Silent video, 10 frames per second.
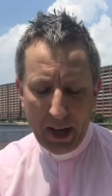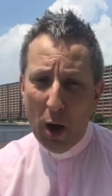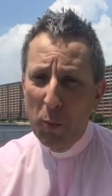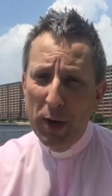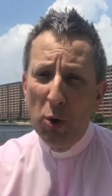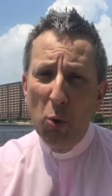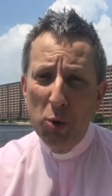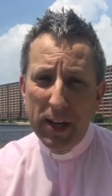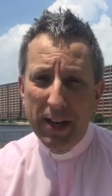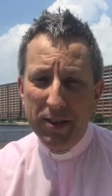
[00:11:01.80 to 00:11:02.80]
And we call
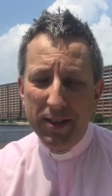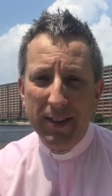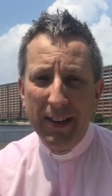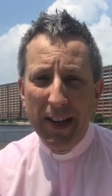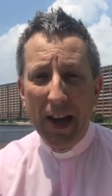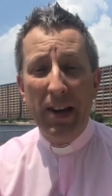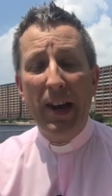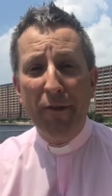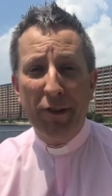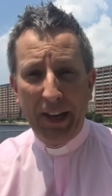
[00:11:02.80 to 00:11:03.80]
yeast a
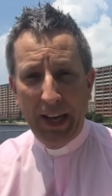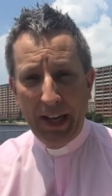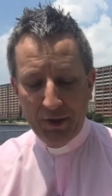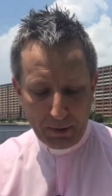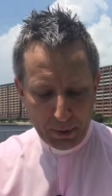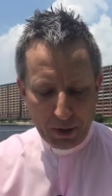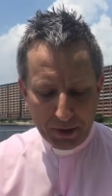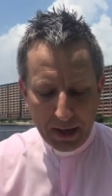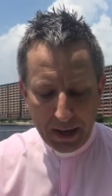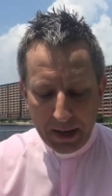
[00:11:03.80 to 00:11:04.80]
leavening agent
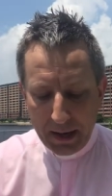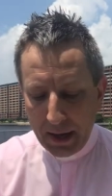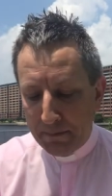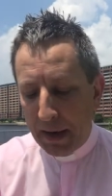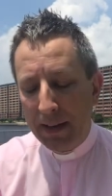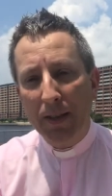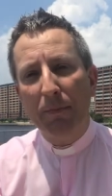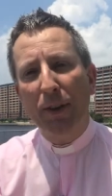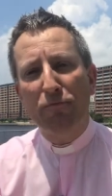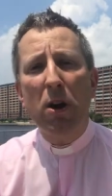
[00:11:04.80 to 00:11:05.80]
because it makes
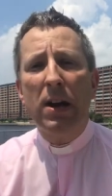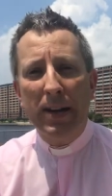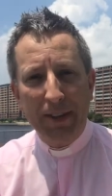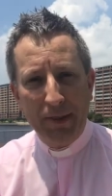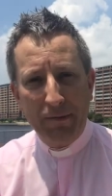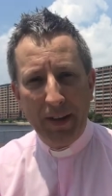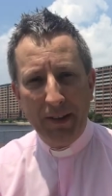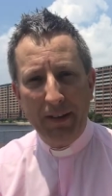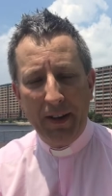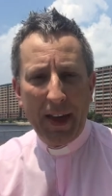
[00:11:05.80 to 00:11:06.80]
something rise.
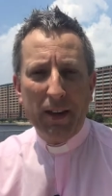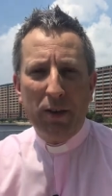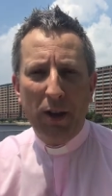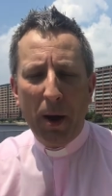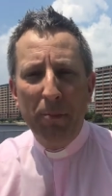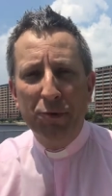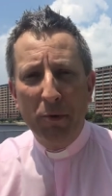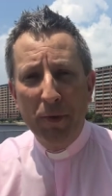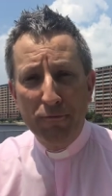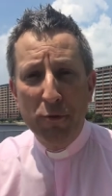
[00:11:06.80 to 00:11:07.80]
And that comes
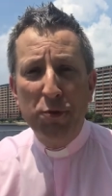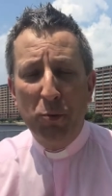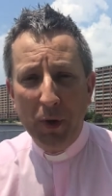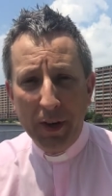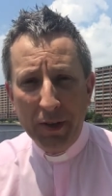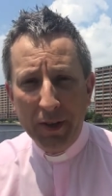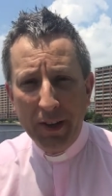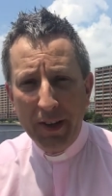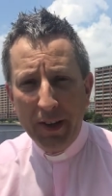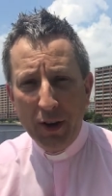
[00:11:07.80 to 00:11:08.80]
from the root word
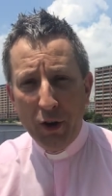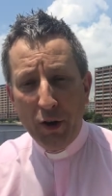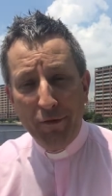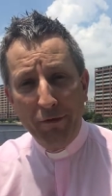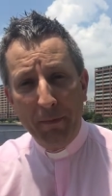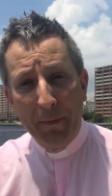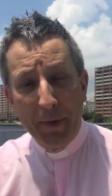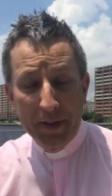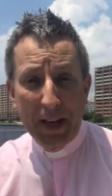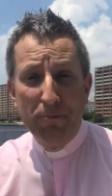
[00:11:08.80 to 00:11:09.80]
or from
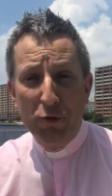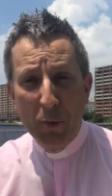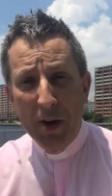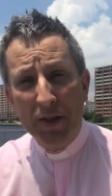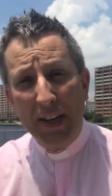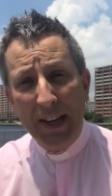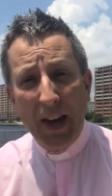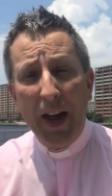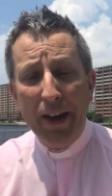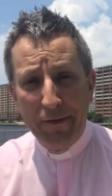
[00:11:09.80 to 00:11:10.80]
the same root word as
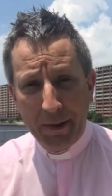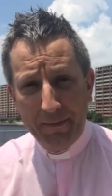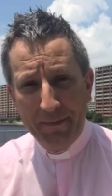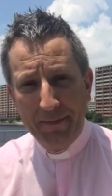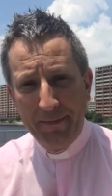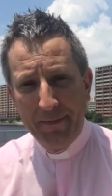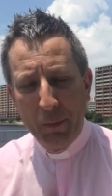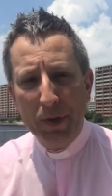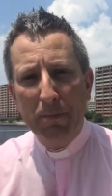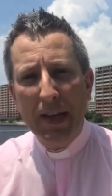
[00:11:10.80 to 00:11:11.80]
enliven,
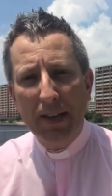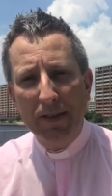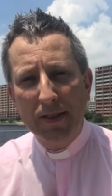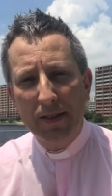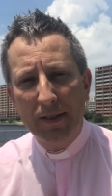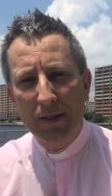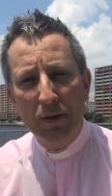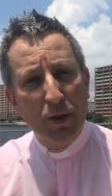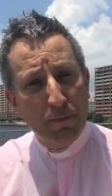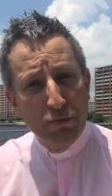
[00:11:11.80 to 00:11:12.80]
which means
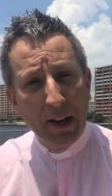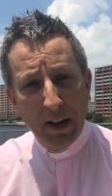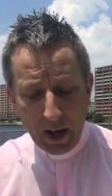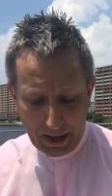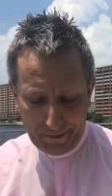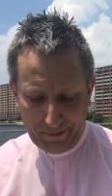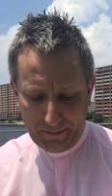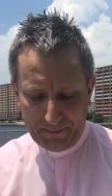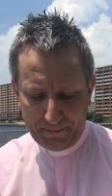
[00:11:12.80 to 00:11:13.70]
to bring life.